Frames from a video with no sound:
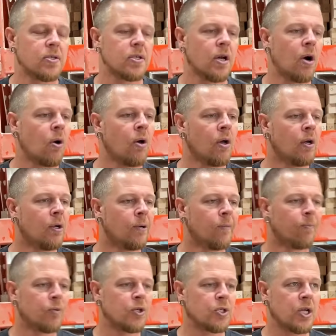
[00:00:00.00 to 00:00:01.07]
So
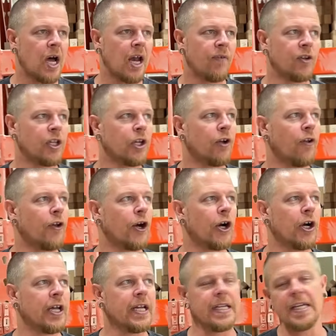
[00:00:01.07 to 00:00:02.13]
just kind of a little
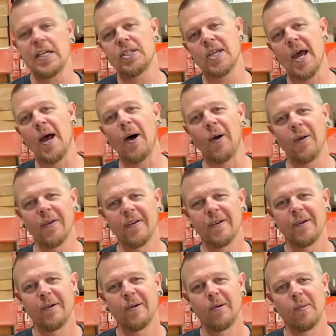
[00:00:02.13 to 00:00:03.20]
nerdy detail.
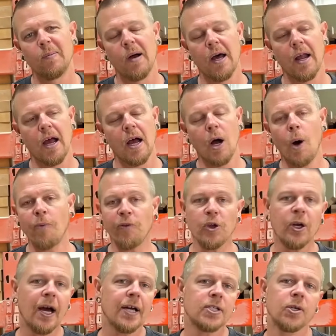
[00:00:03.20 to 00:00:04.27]
But
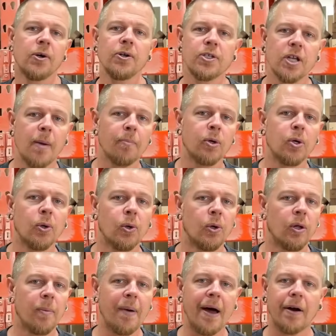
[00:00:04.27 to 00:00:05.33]
hopefully you guys learned something
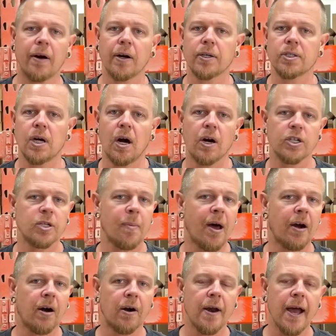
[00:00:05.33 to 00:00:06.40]
cool about our guitars,
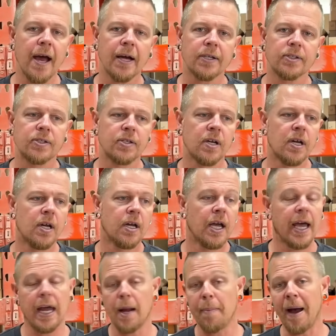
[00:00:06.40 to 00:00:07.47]
about our necks,
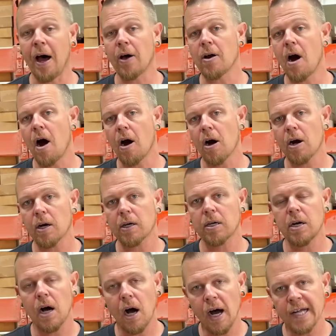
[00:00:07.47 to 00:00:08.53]
and about our
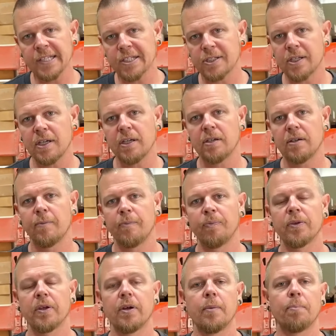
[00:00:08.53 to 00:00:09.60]
constant
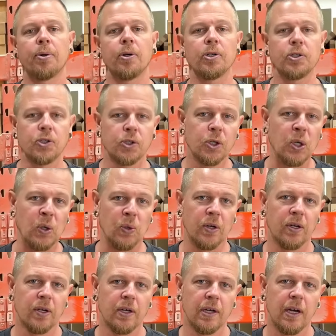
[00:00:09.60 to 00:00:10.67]
pursuit
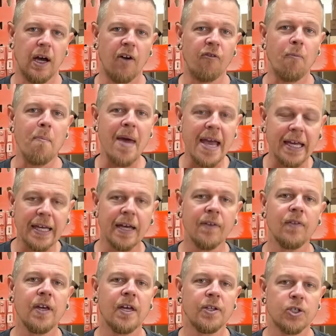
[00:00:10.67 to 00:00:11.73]
of
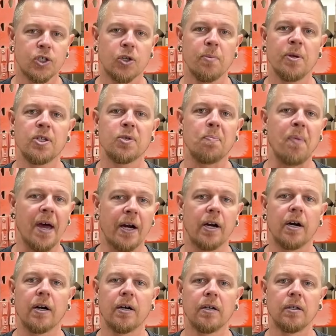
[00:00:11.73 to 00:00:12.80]
making the instruments
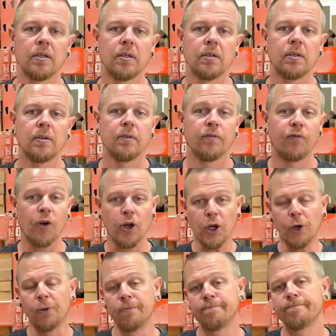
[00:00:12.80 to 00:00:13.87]
better for
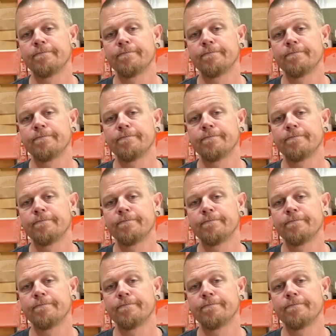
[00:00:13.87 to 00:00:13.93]
you.